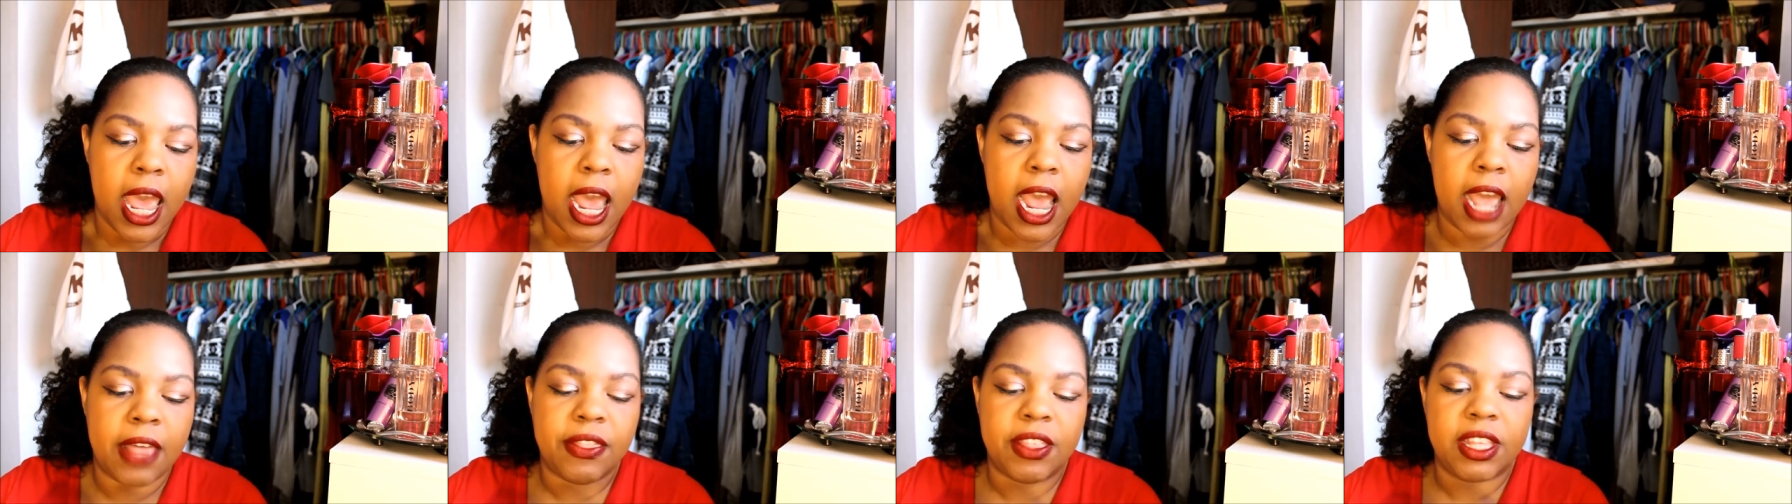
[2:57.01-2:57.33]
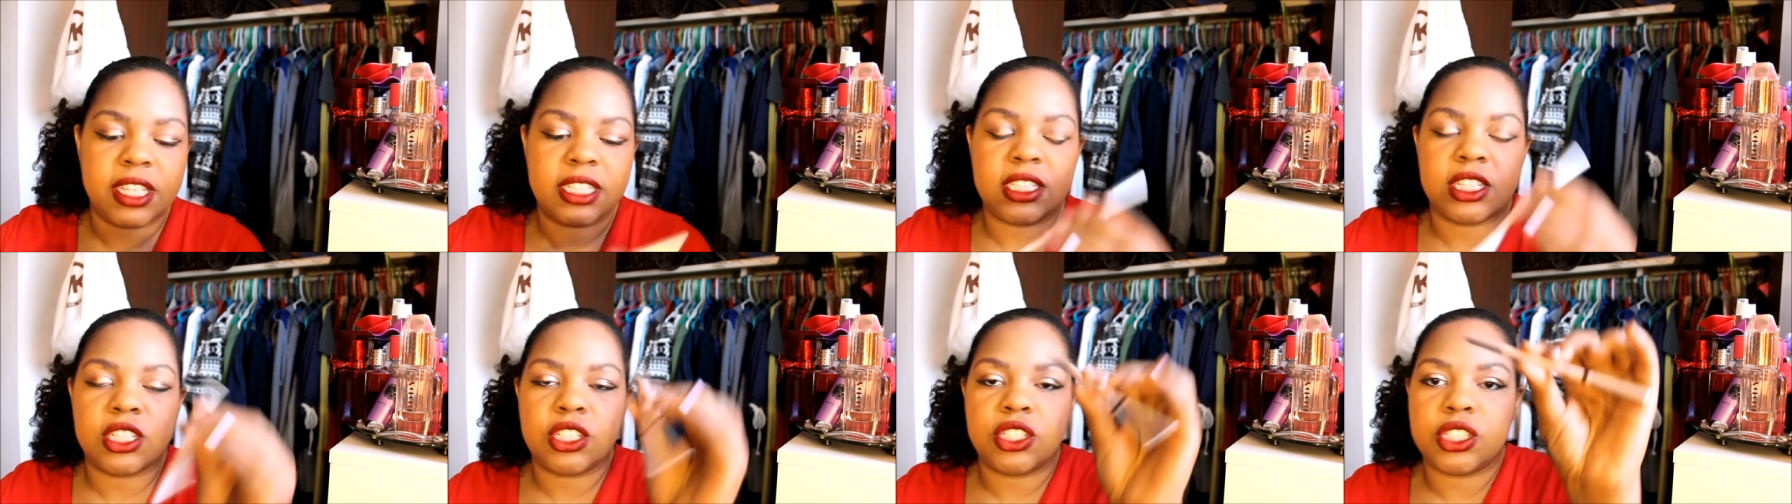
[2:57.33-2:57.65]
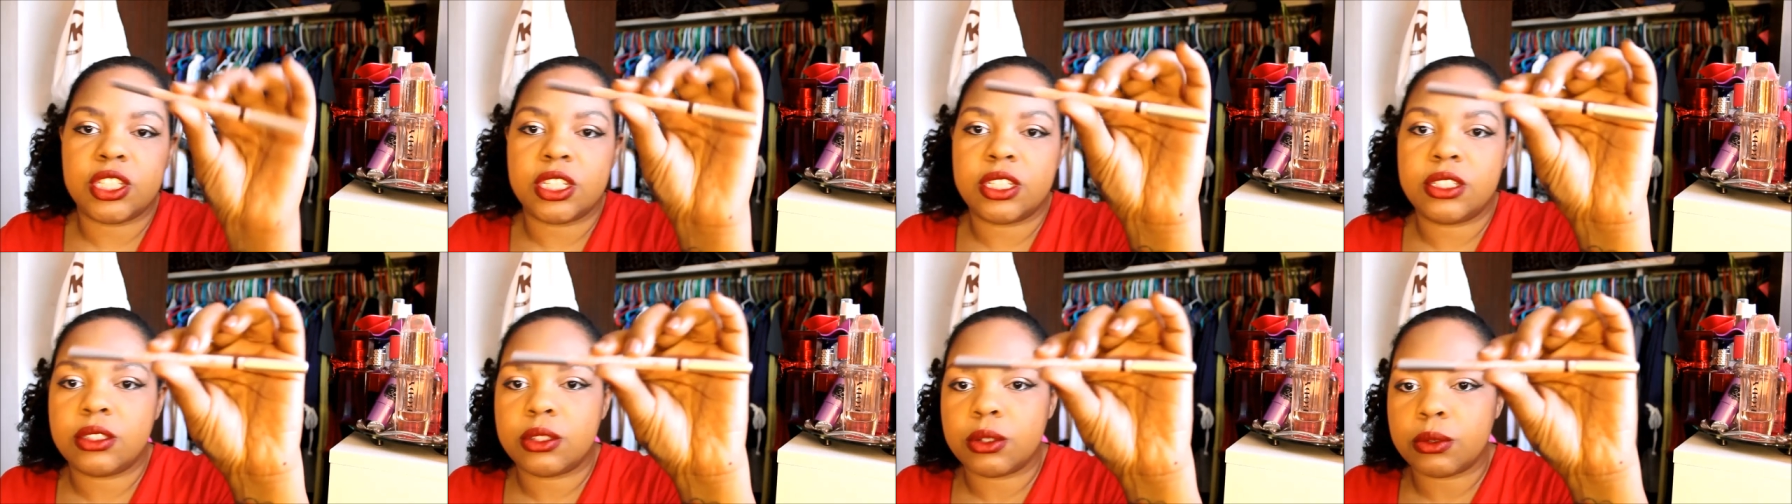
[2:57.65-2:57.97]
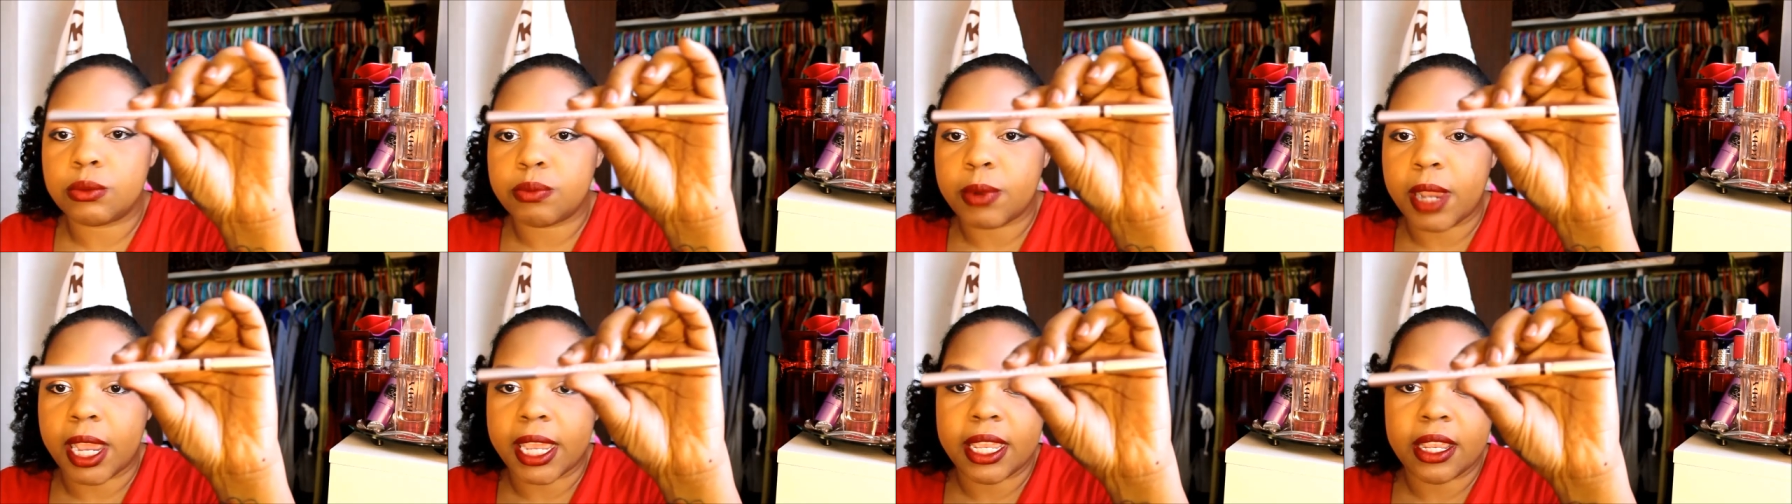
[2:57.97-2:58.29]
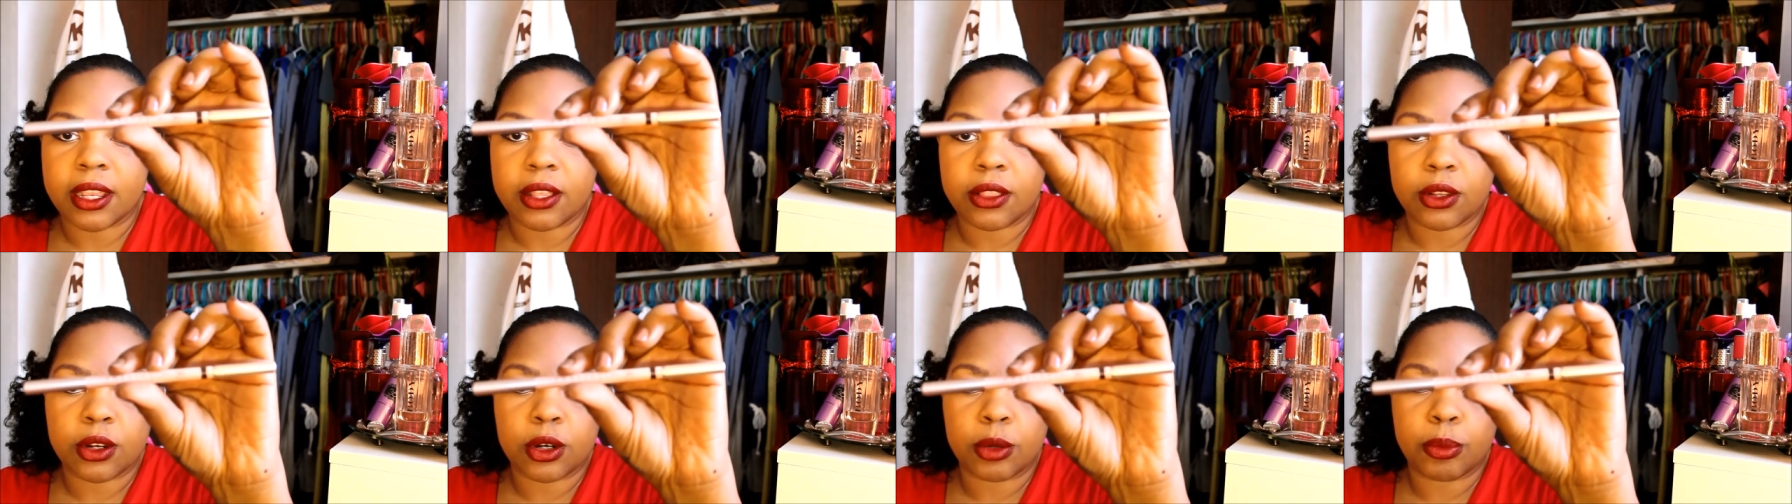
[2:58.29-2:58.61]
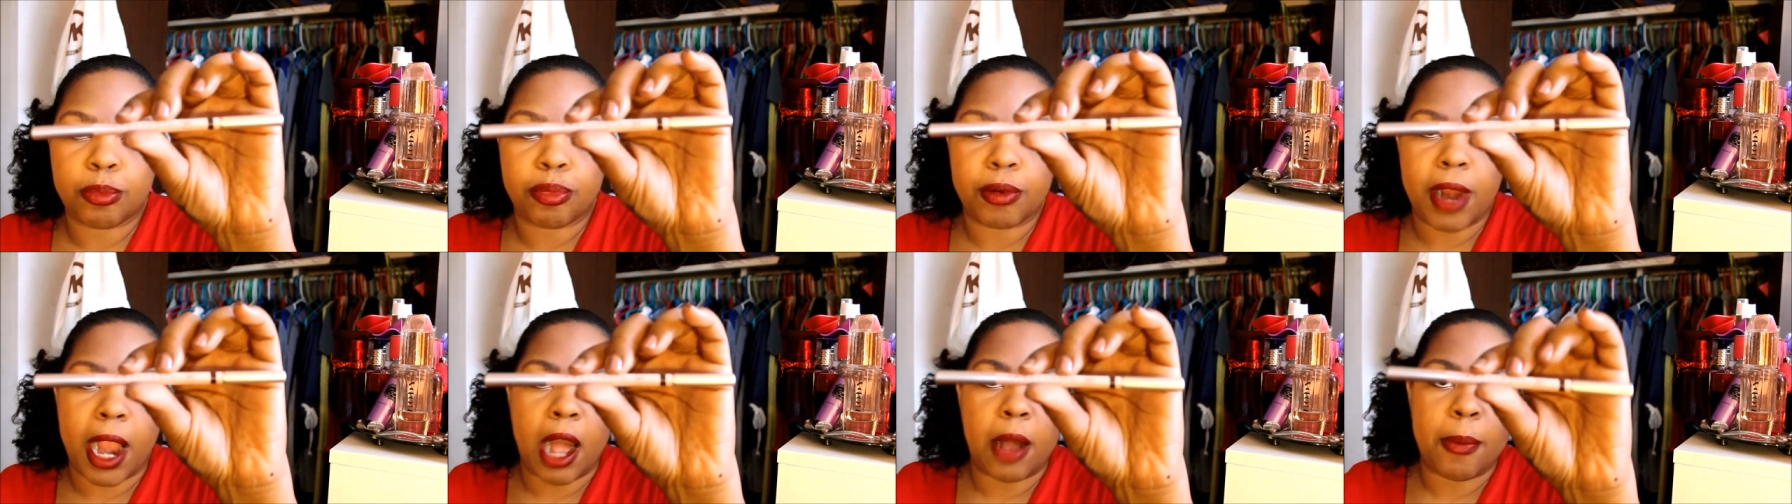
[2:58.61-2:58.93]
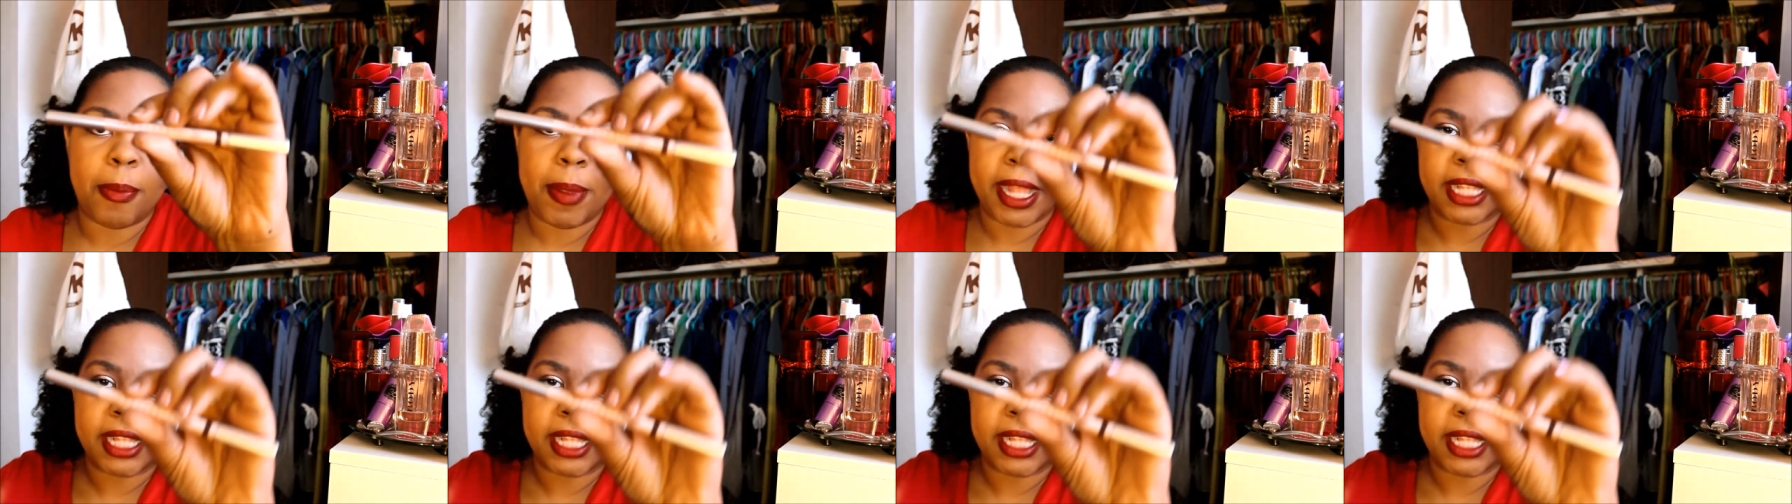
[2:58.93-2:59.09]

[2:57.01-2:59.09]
and this is just a regular brow